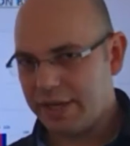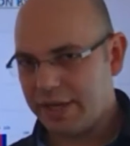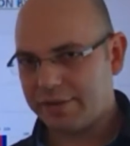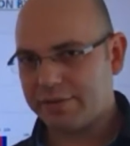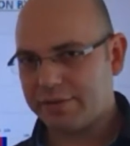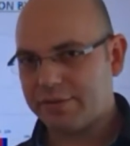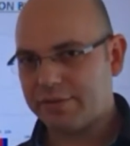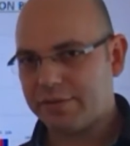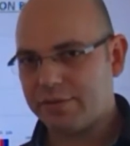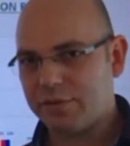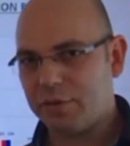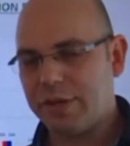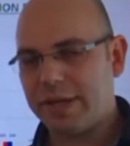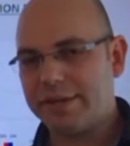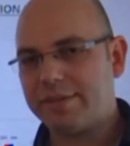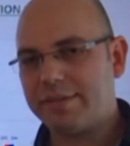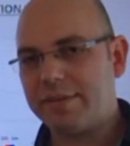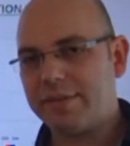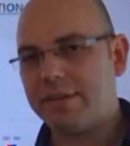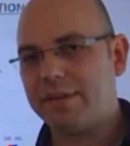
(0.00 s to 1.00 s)
Yes, so
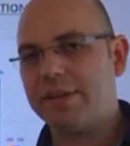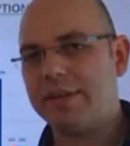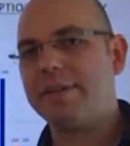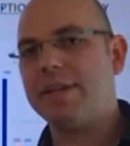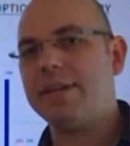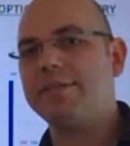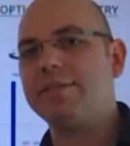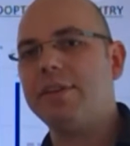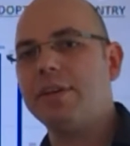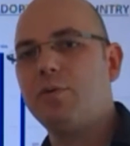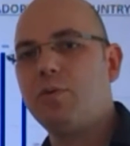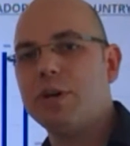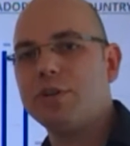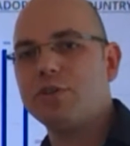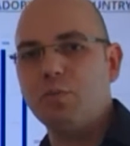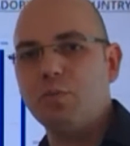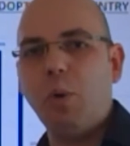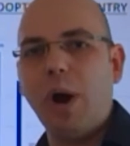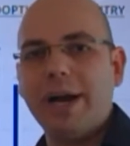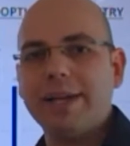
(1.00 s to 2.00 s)
that's an excellent
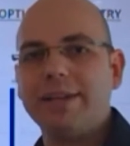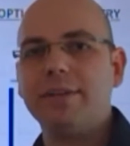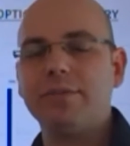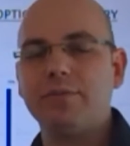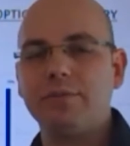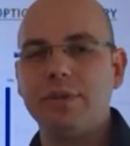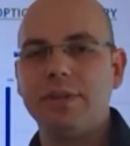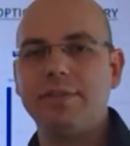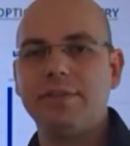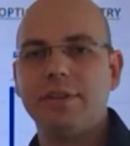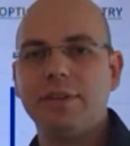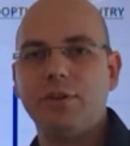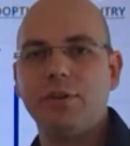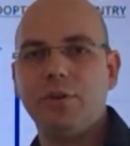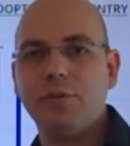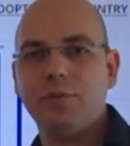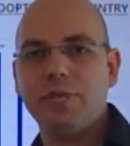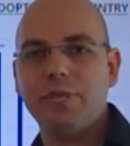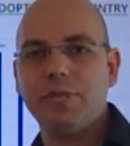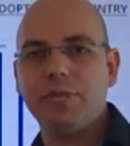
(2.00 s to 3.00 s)
question. Why does 3D
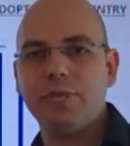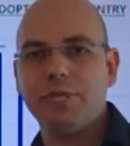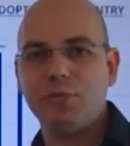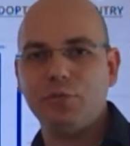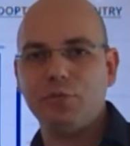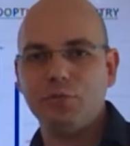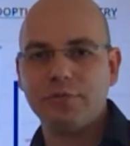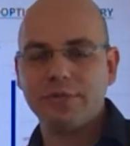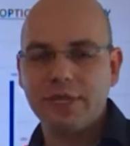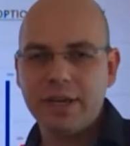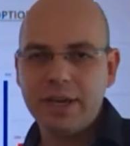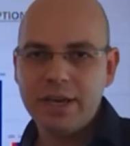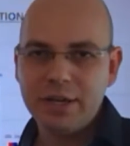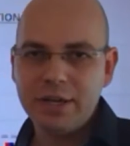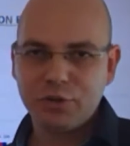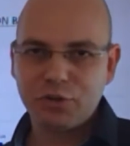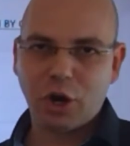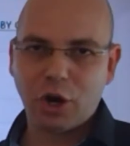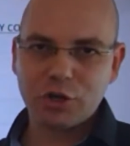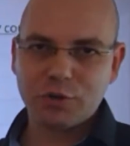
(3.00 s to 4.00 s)
Secure reduce
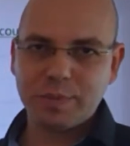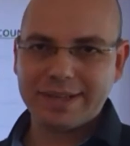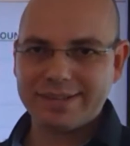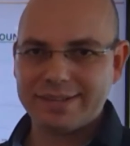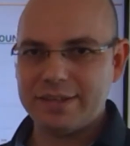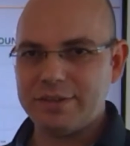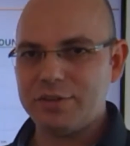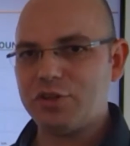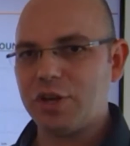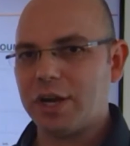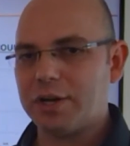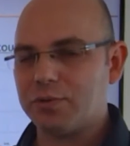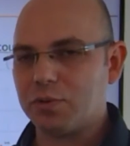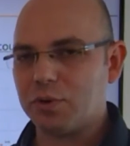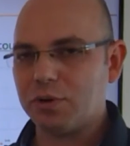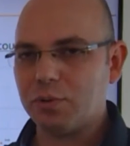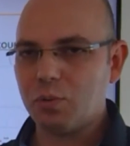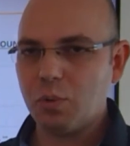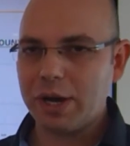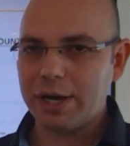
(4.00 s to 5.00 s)
chargebacks in
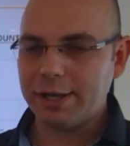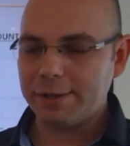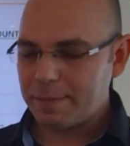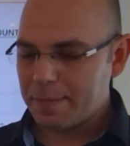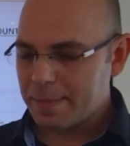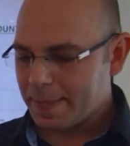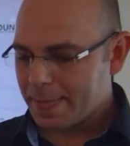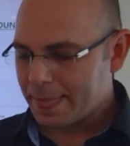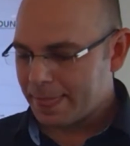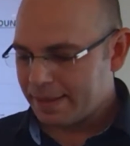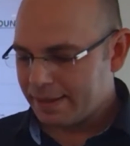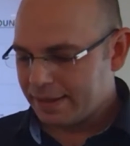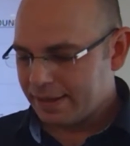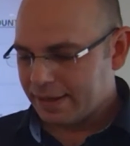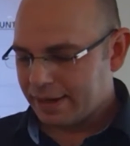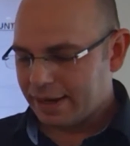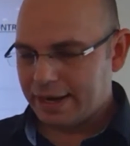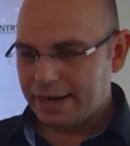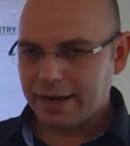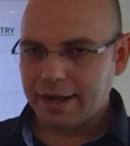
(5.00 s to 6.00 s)
general? Well,
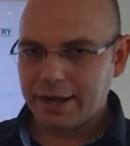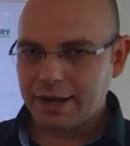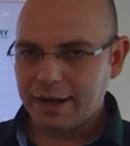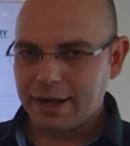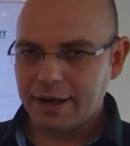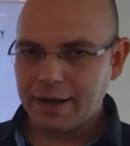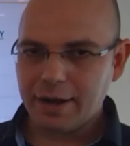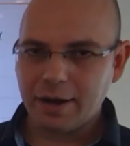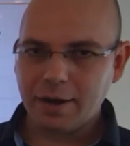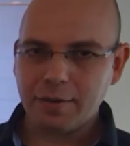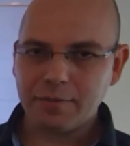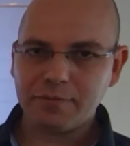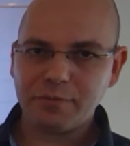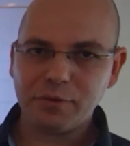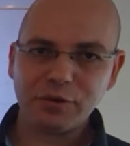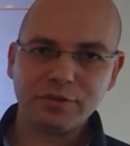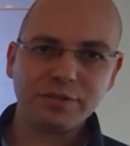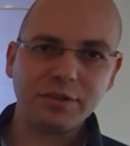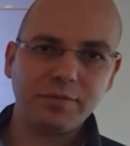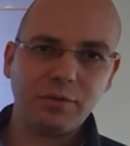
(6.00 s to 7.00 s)

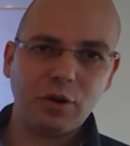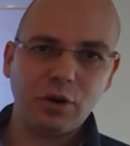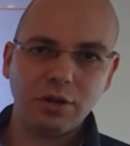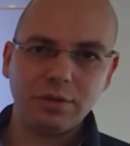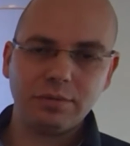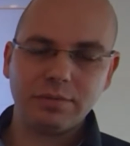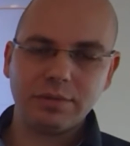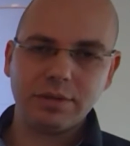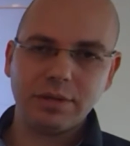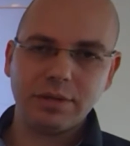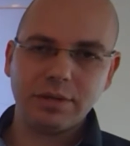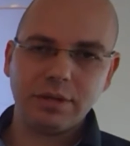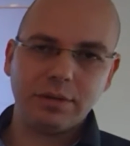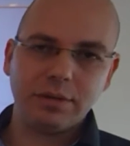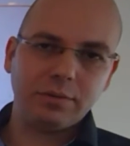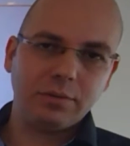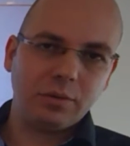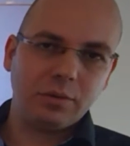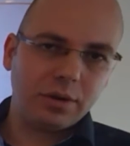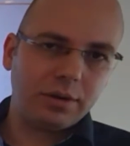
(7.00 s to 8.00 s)
first of all,
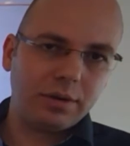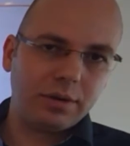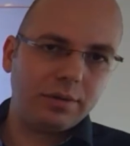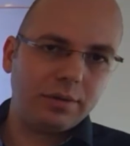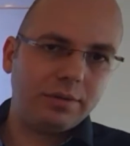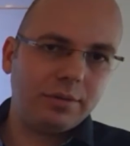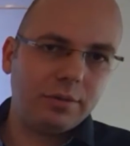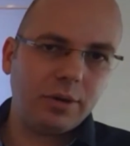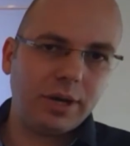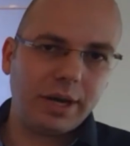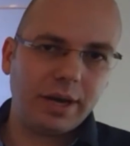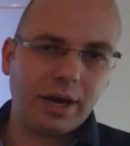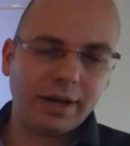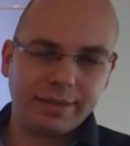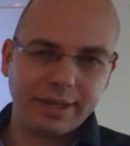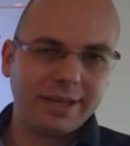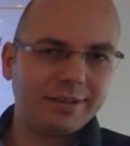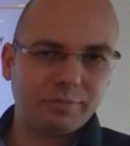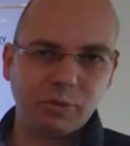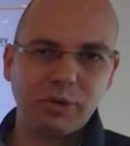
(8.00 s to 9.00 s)
I
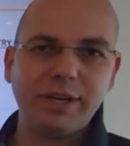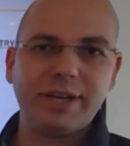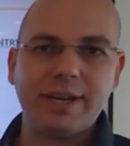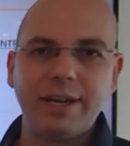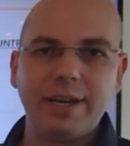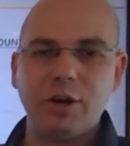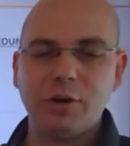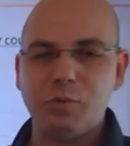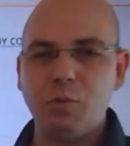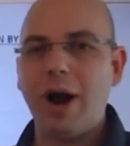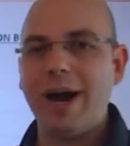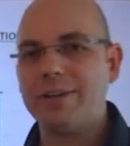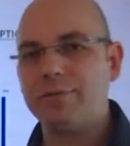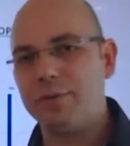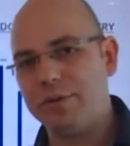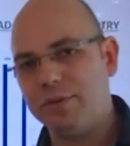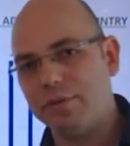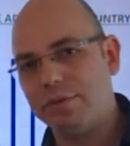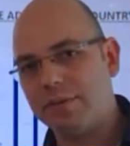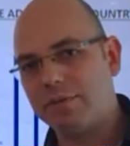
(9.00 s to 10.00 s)
think it's pretty clear on why
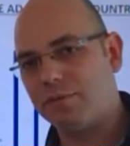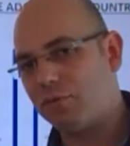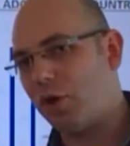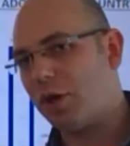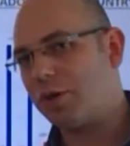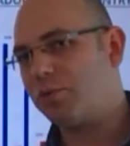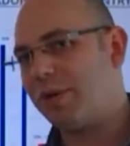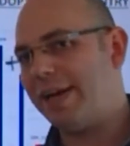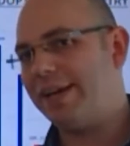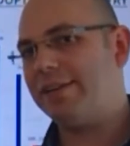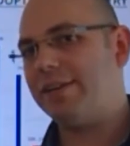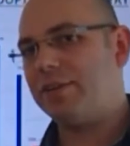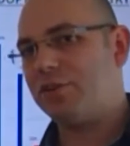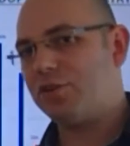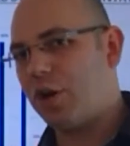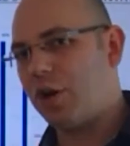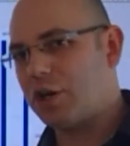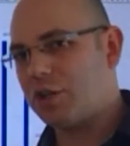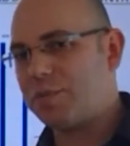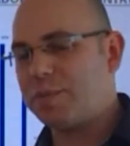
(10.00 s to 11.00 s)
it reduces
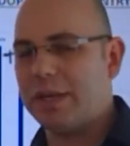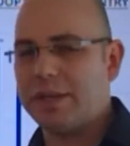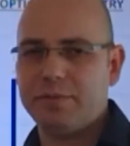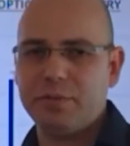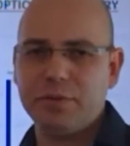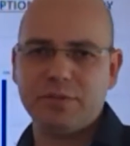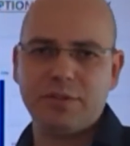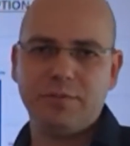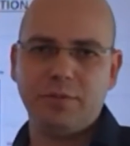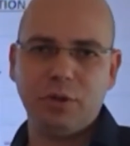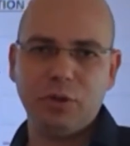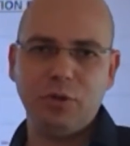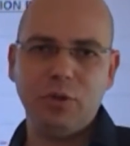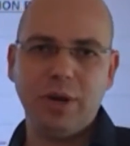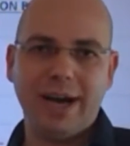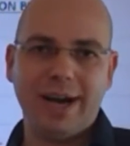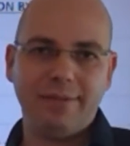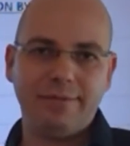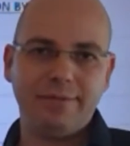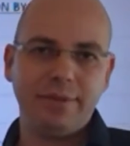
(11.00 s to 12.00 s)
fraud-related chargebacks. First of all,
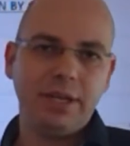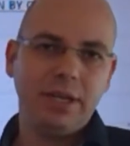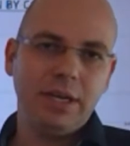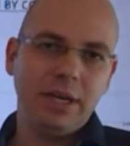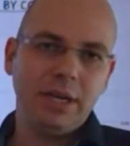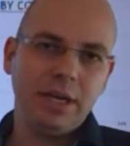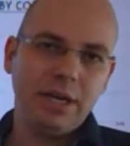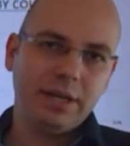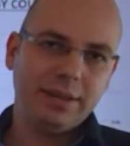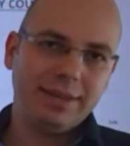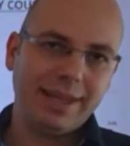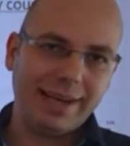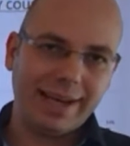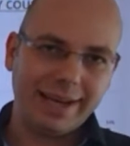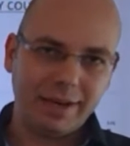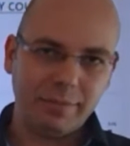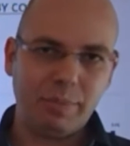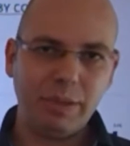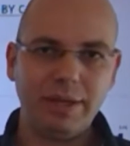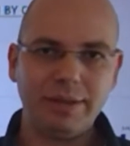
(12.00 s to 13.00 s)
you have the
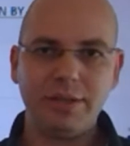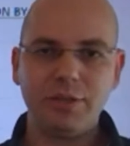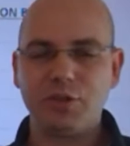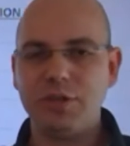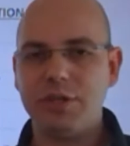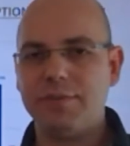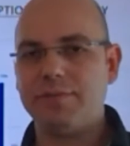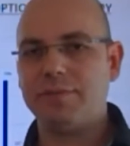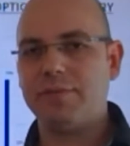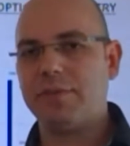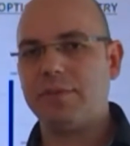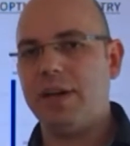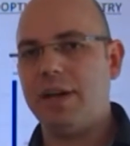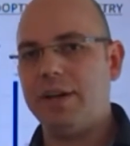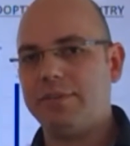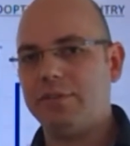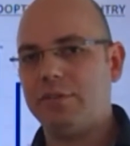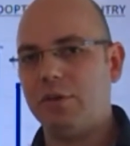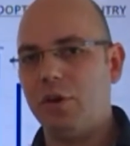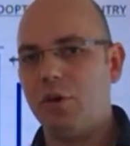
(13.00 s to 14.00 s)
liability shift.
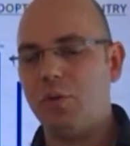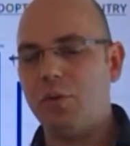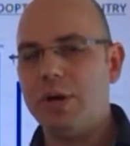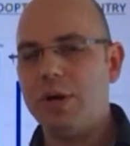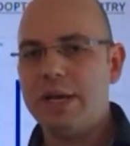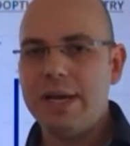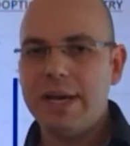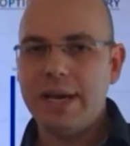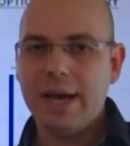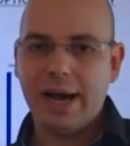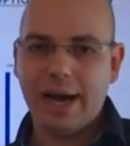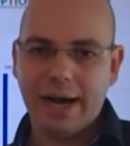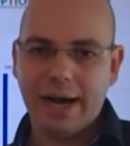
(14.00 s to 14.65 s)
So